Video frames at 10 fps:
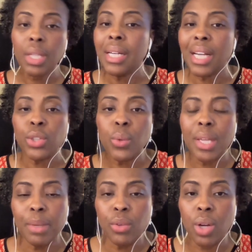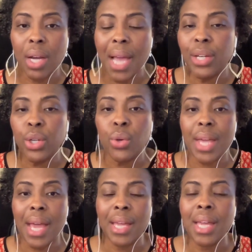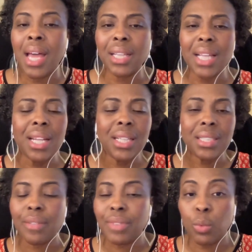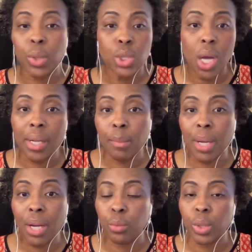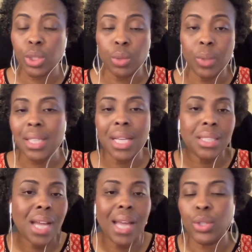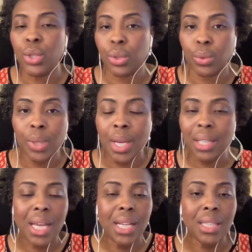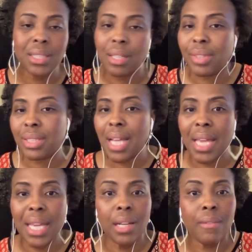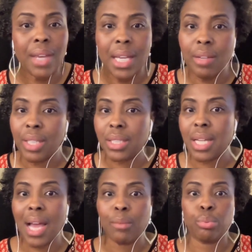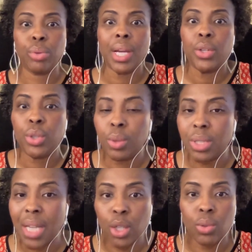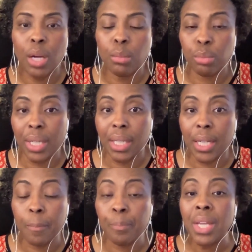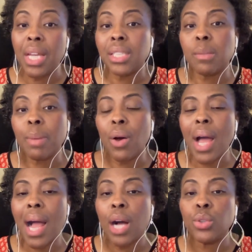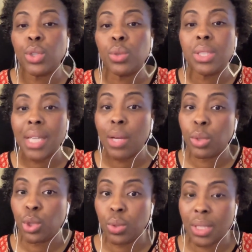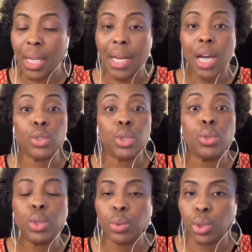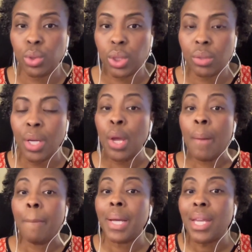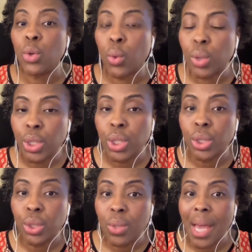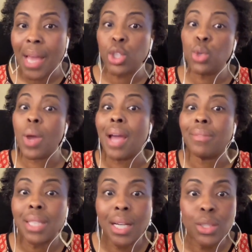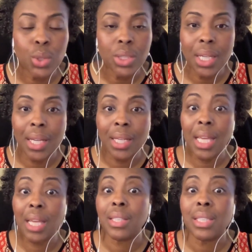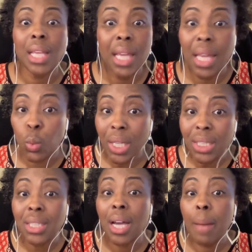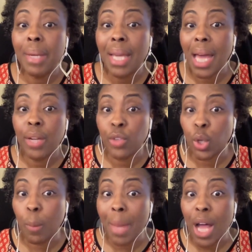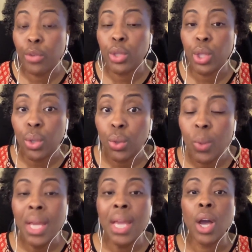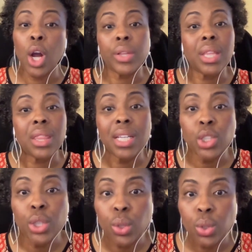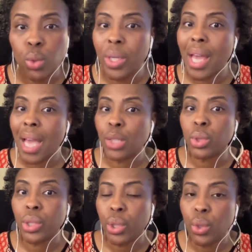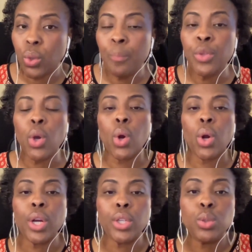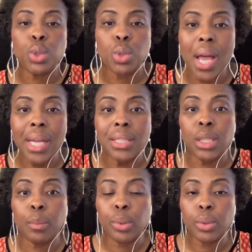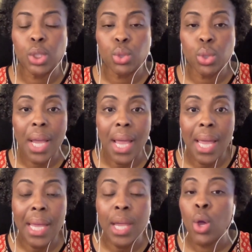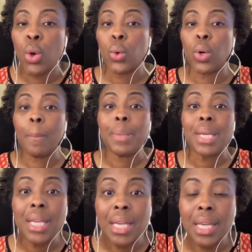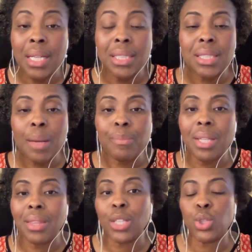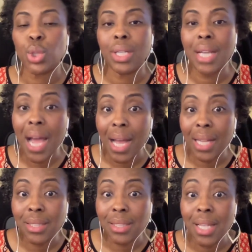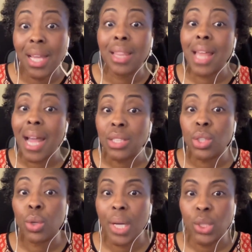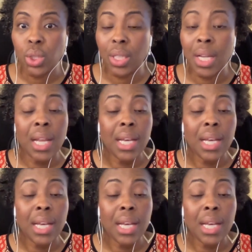Now, don't get me wrong. I know that a lot of the stuff that we're talking about and we're doing, it's not new. A lot of this stuff is not innovative. It's not brand new. It's not groundbreaking. It's about how you say what you say and how you do what you do. But in order to do that, you have to understand, is what's coming out of your mouth you? Are the things that you're doing actually you? Or are you trying to portray or be something that you're not? That's the question.